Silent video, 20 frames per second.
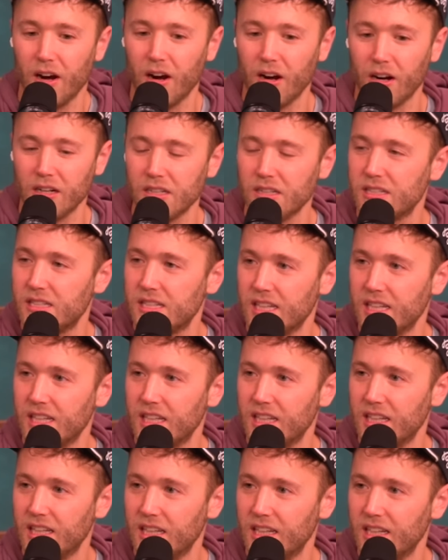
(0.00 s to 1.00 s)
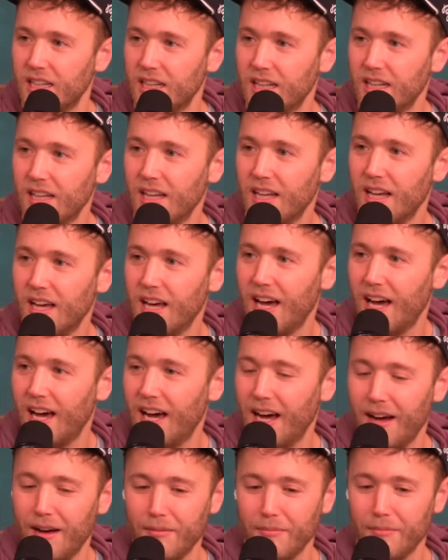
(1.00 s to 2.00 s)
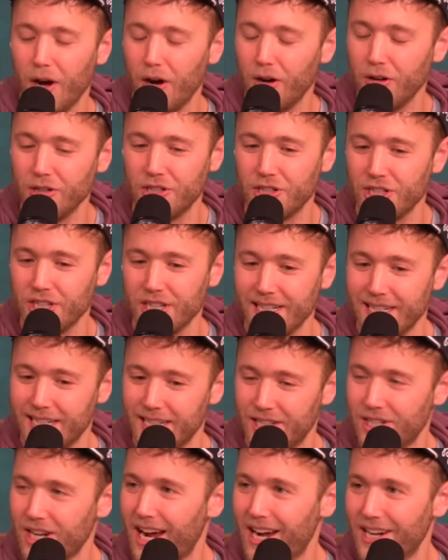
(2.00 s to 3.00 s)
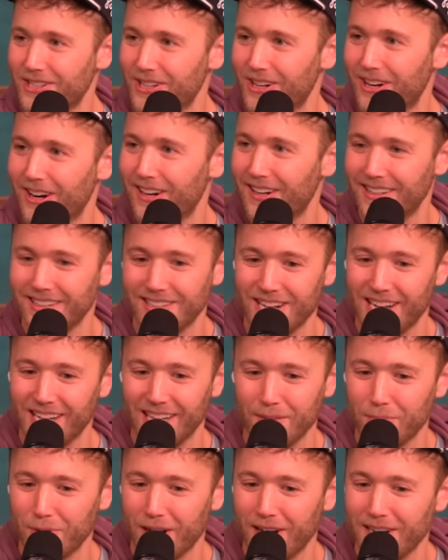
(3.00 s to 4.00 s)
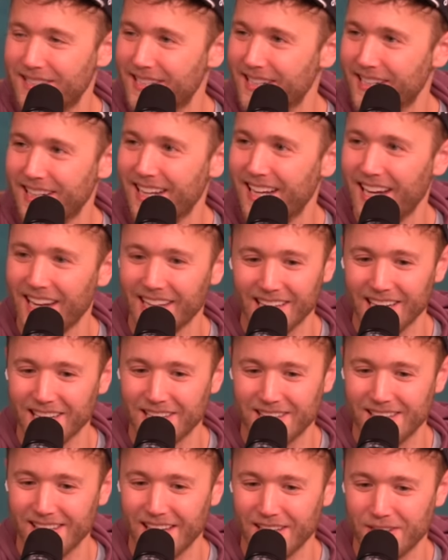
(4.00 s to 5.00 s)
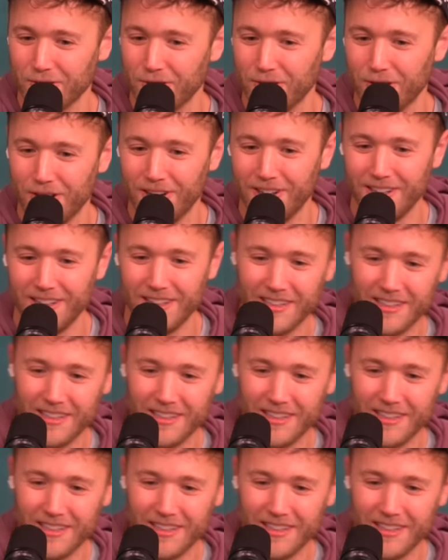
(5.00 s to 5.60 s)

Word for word: Hartenstein, um, OG, Josh Hart, Jalen Brunson, and let's let's roll.